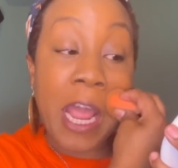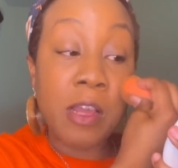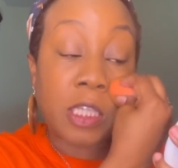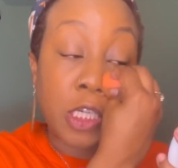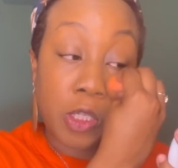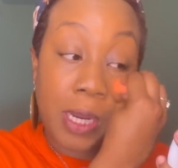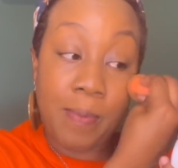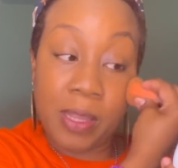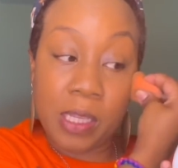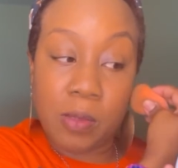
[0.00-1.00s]
used to treat
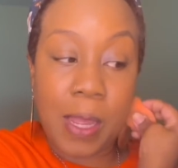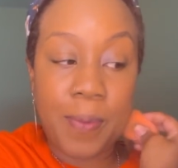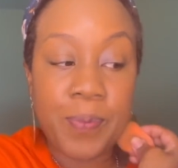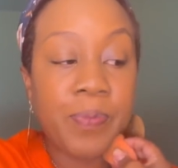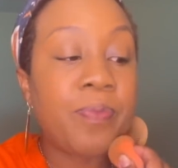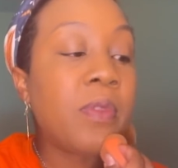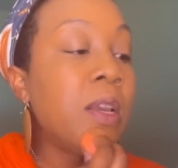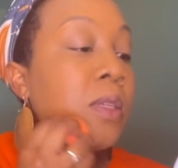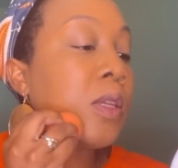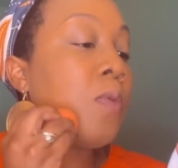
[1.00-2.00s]
me this way.
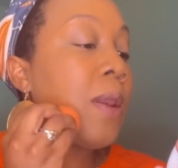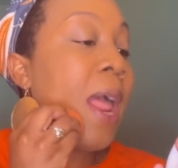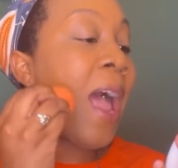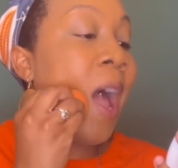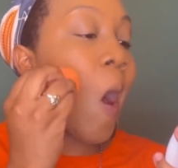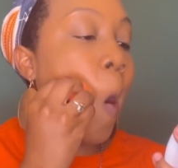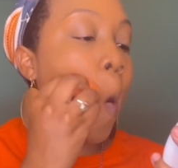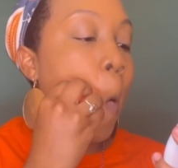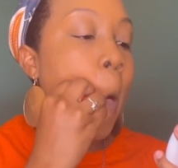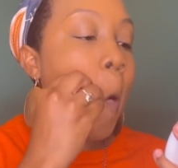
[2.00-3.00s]
So
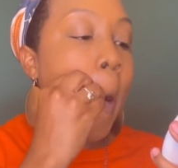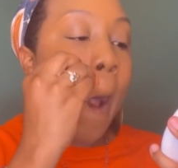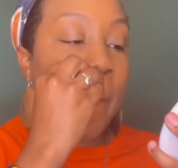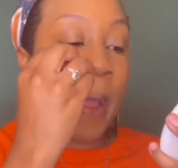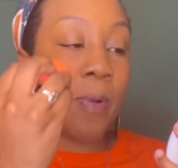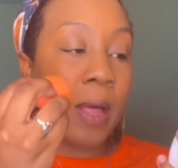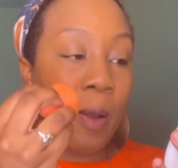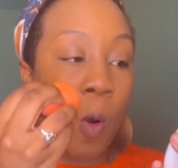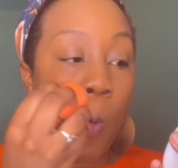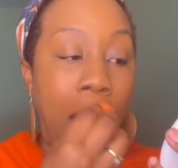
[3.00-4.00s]
now people are like,
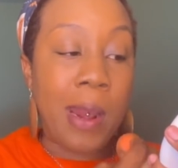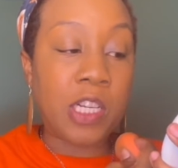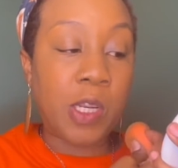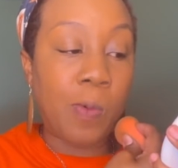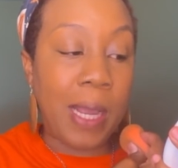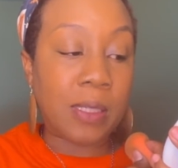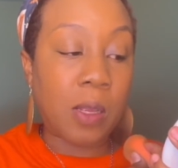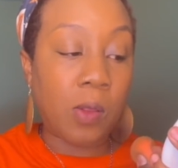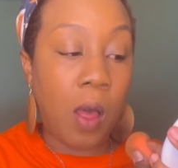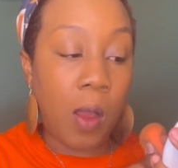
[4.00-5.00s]
well, why did you wait so
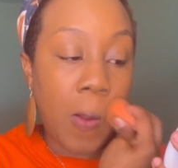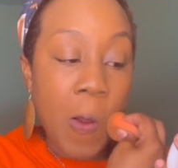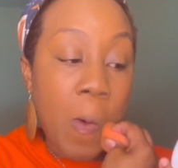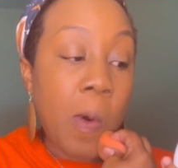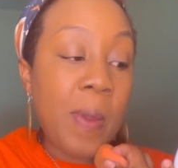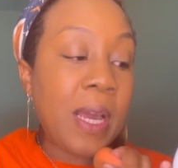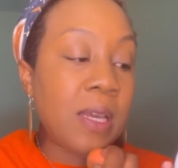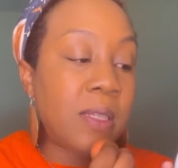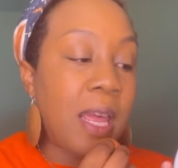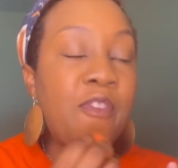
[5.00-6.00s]
long? Well,
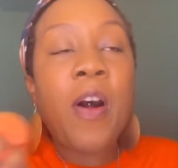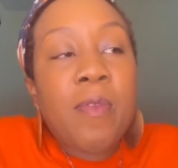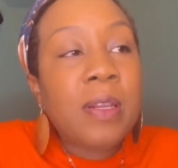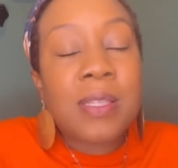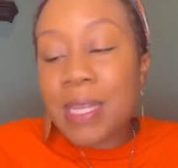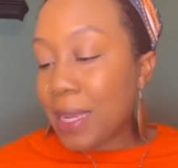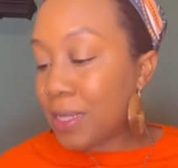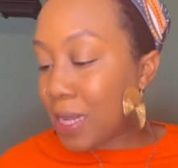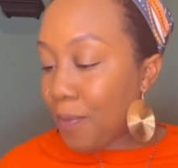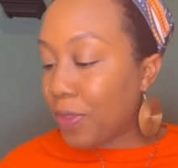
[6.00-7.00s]
because if I would have said
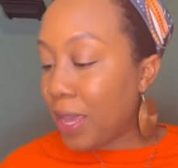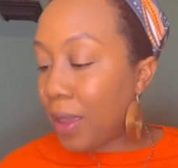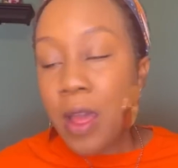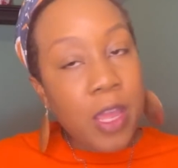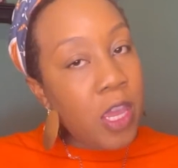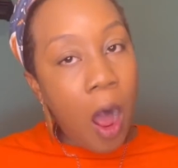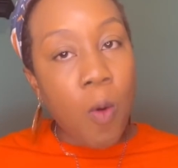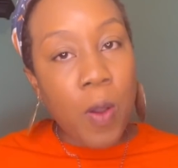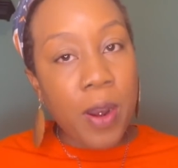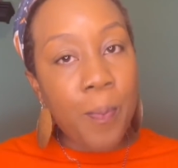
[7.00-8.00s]
something, y'all
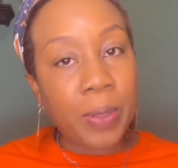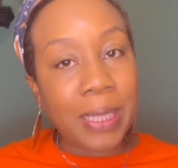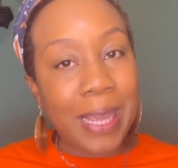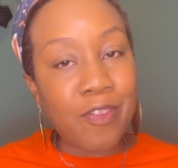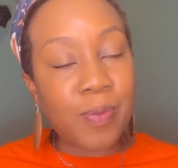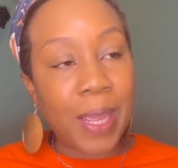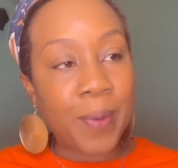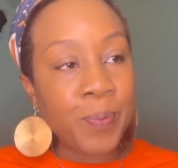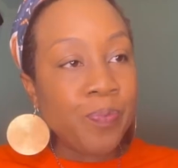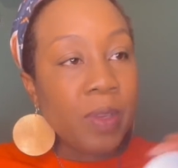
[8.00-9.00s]
wouldn't have believed
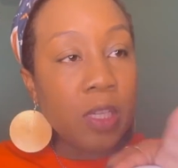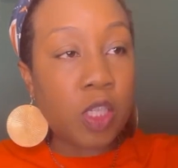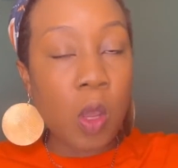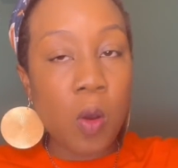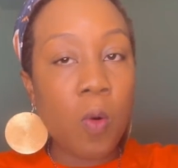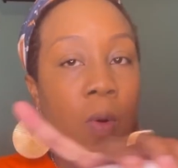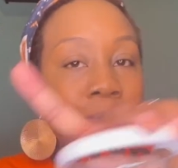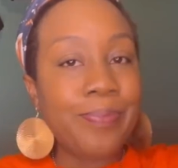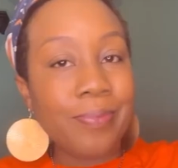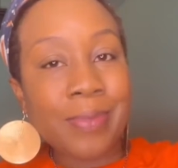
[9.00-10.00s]
me. So
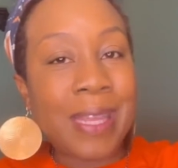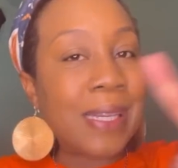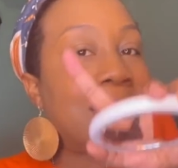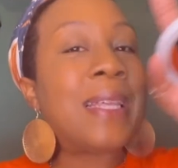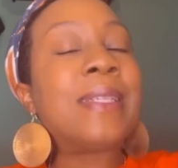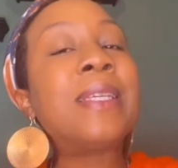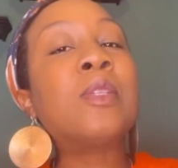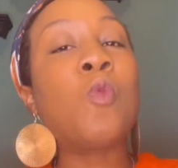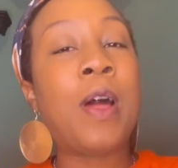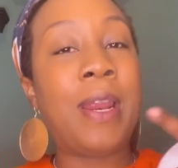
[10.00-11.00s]
this is
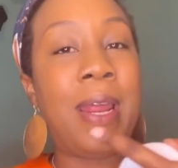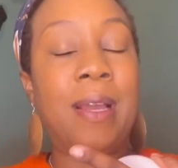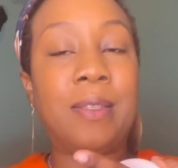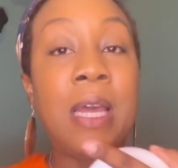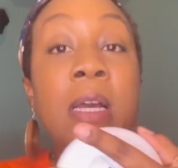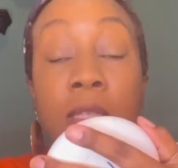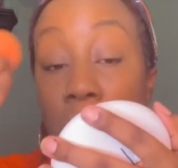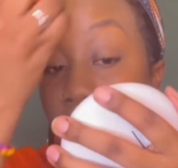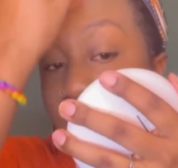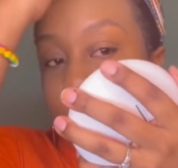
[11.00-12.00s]
what it is. So
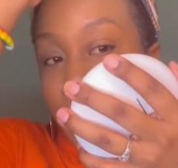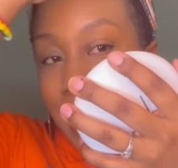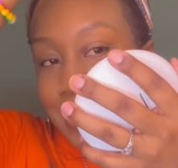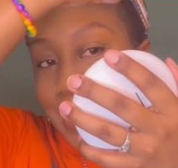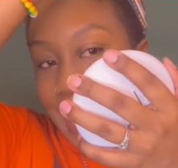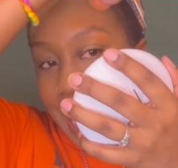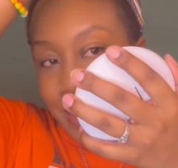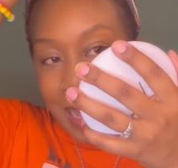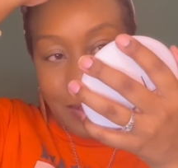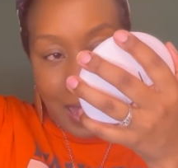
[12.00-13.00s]
I'm not saying
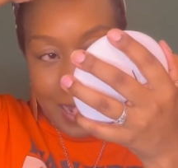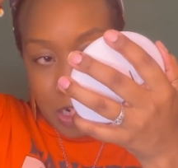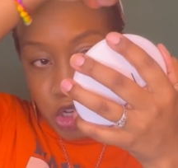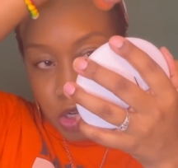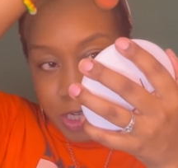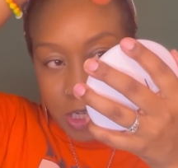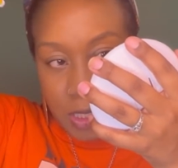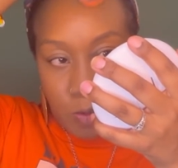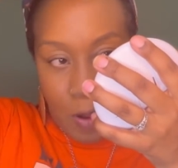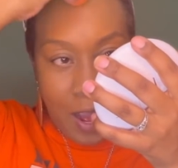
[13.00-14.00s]
that like Trisha's
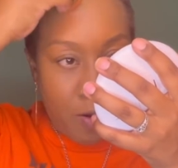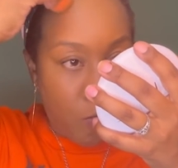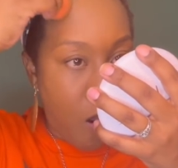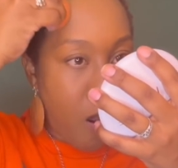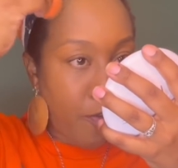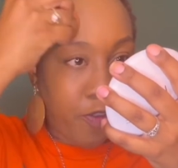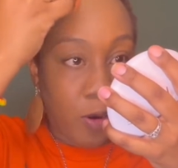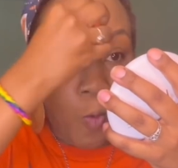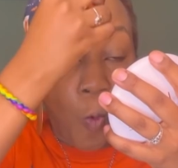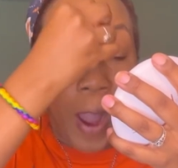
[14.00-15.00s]
right or wrong
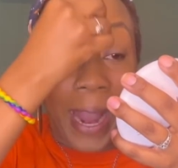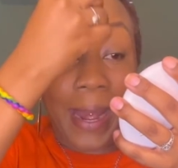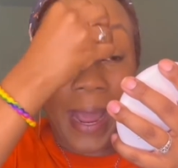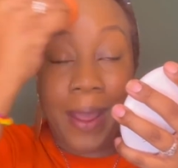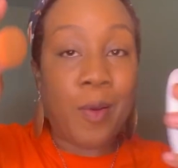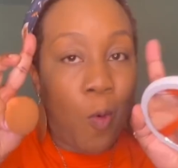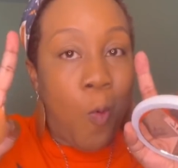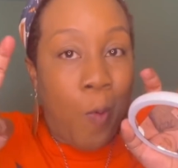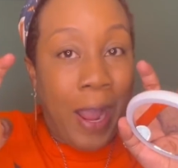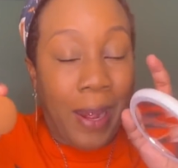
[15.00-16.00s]
for
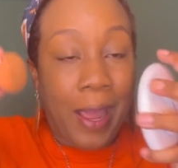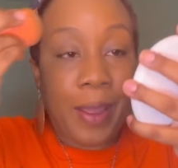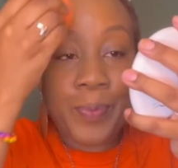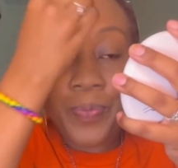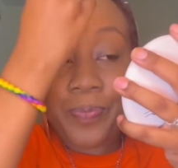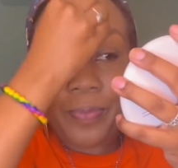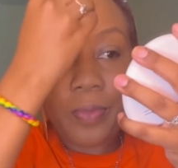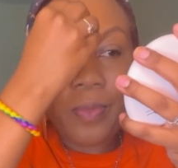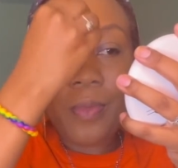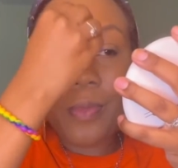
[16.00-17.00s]
waiting.
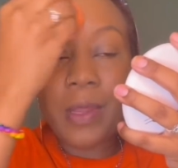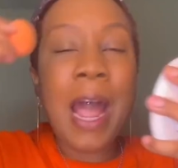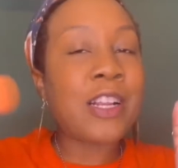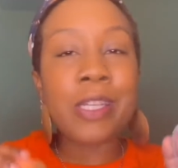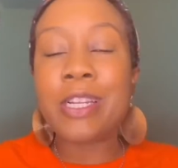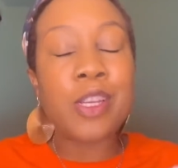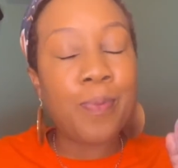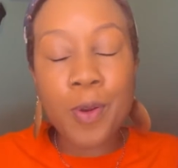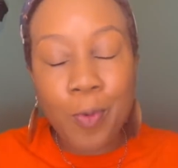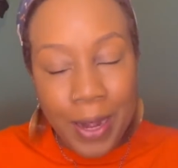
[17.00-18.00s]
Actually, I shouldn't
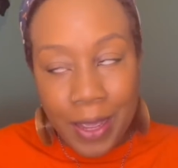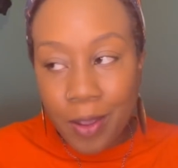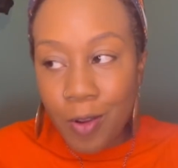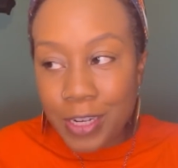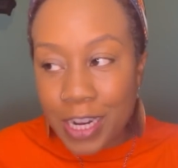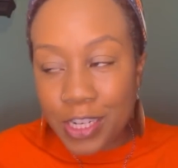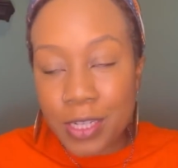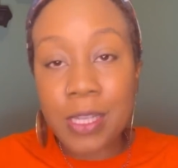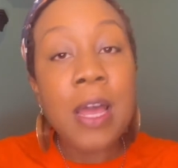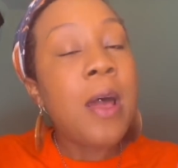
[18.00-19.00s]
put waiting in
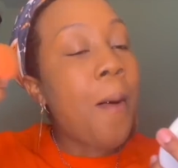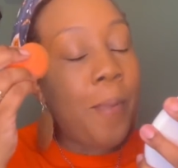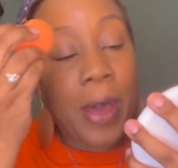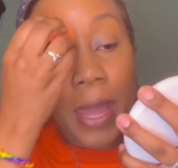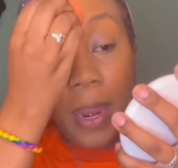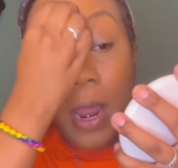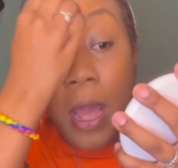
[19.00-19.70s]
quotations, but